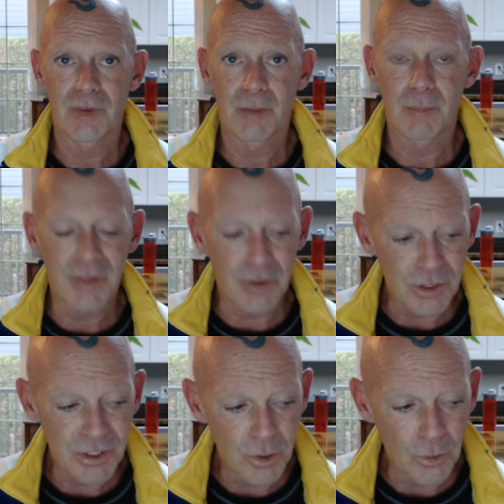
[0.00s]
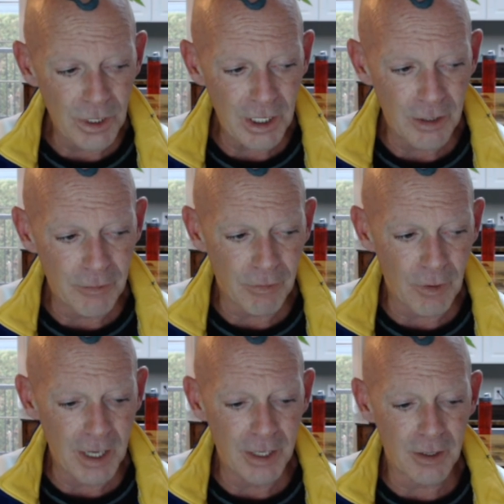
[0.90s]
But there is no need for
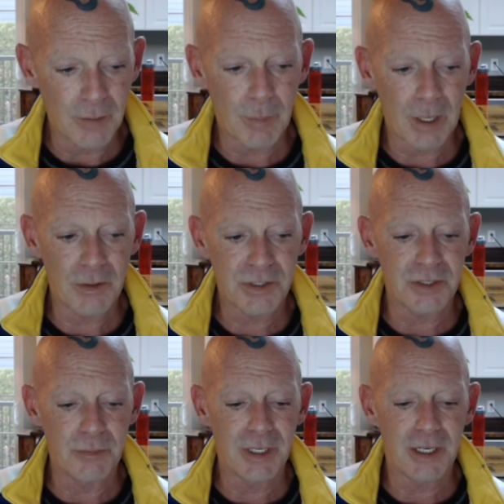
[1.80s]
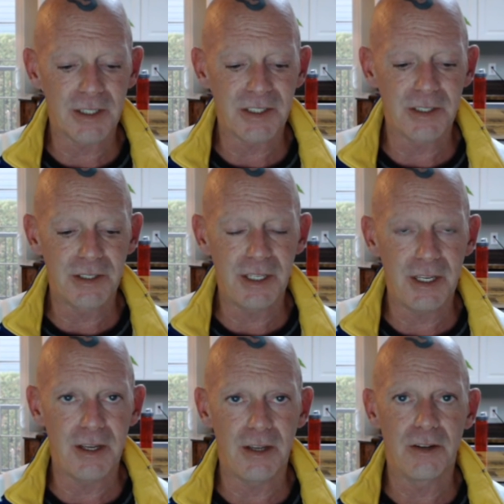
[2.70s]
any comparison, because
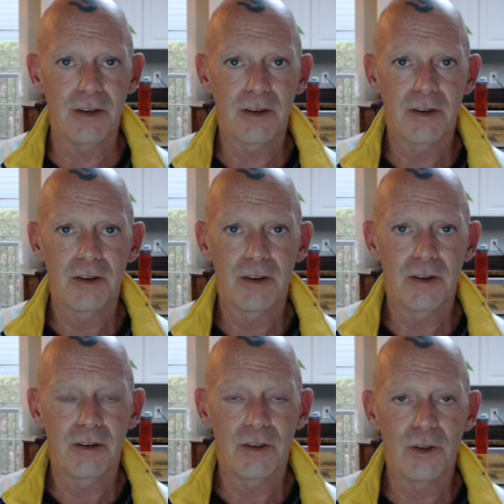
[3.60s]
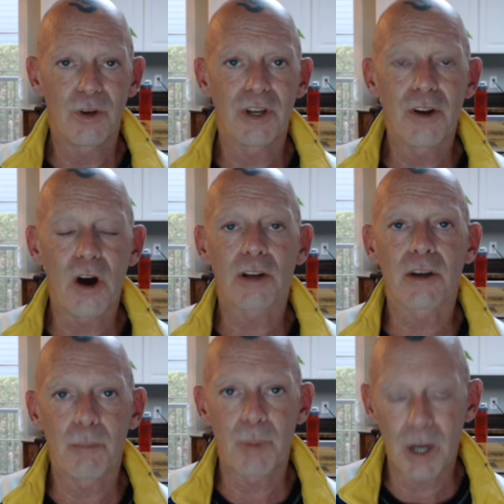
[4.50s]
indeed, you cannot
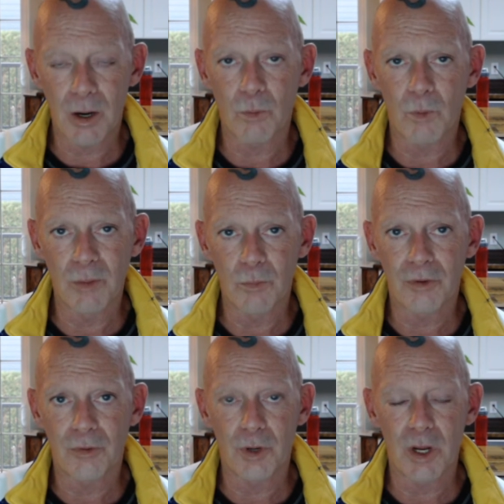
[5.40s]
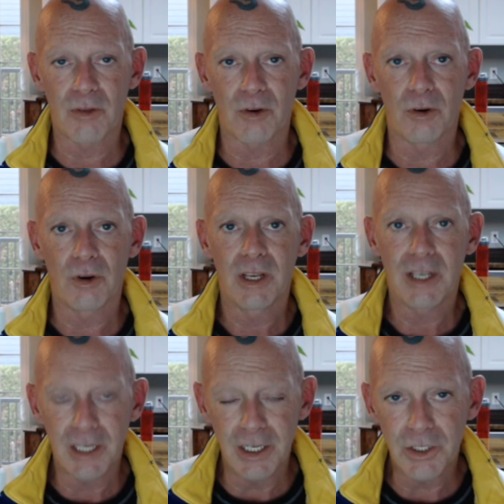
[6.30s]
compare one with another.
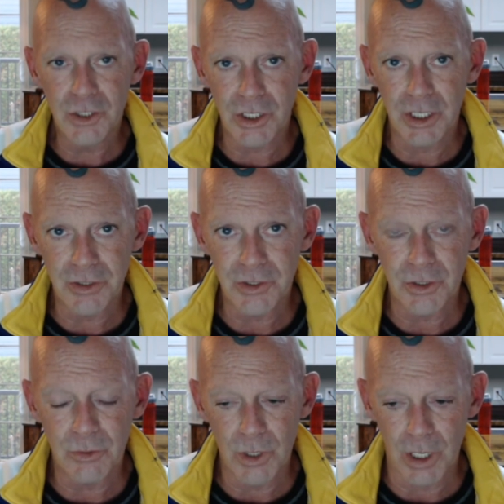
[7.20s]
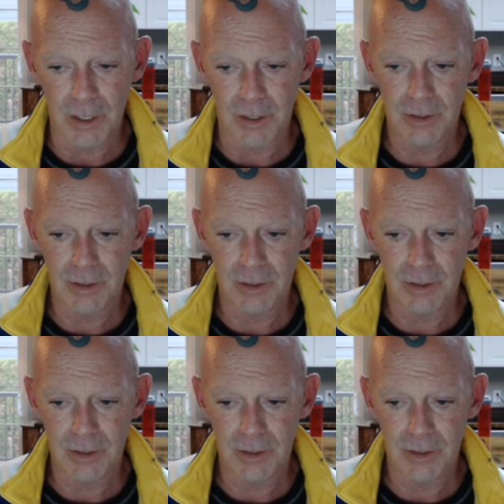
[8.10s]
Each is unique.